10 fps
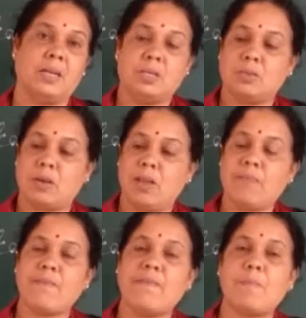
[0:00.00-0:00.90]
So
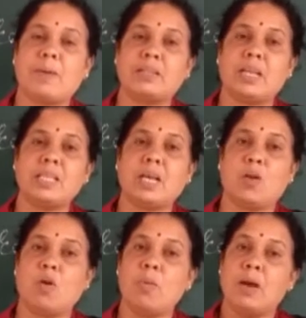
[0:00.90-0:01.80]
if you will purchase the
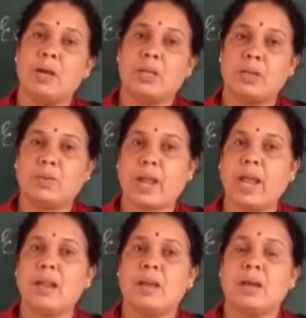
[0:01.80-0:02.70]
globe, you
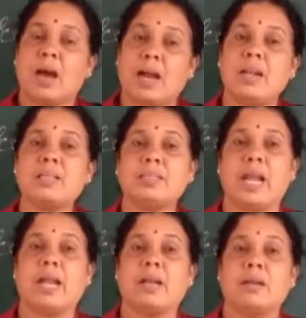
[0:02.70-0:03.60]
can
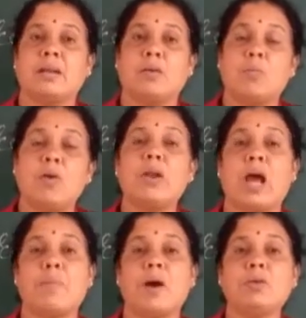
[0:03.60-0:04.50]
understand more
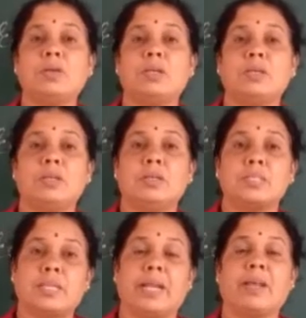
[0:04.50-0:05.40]

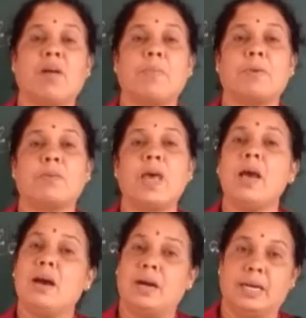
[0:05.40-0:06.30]
about studying about the
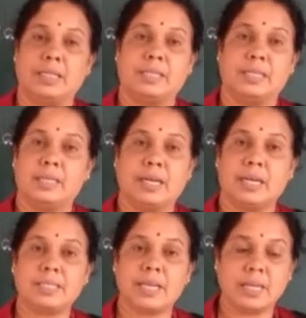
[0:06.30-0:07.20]
earth.
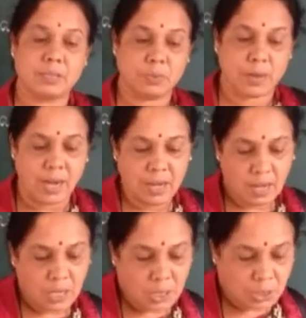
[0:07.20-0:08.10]
Understand, student?
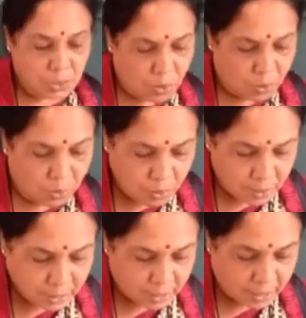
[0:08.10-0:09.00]

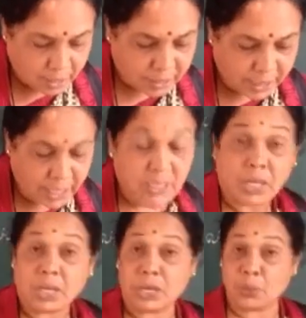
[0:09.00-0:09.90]
So the earth is
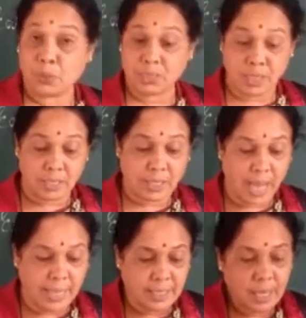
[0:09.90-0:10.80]
huge in
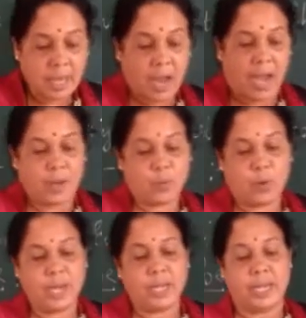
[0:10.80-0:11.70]
size and
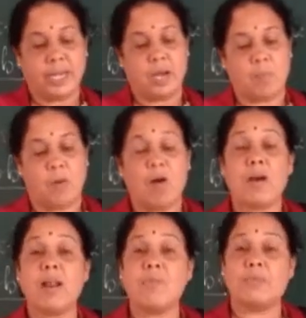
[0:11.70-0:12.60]
we need a
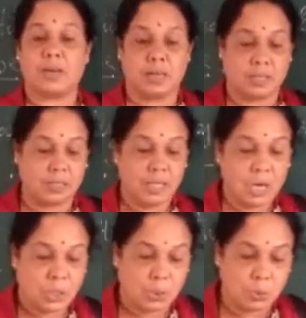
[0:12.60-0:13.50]
model of the
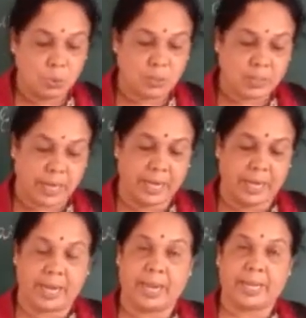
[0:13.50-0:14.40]
earth to study
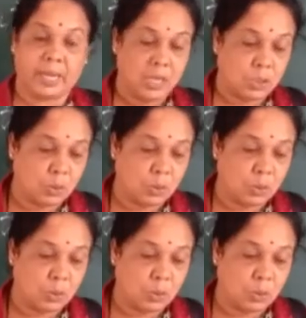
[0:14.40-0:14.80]
it.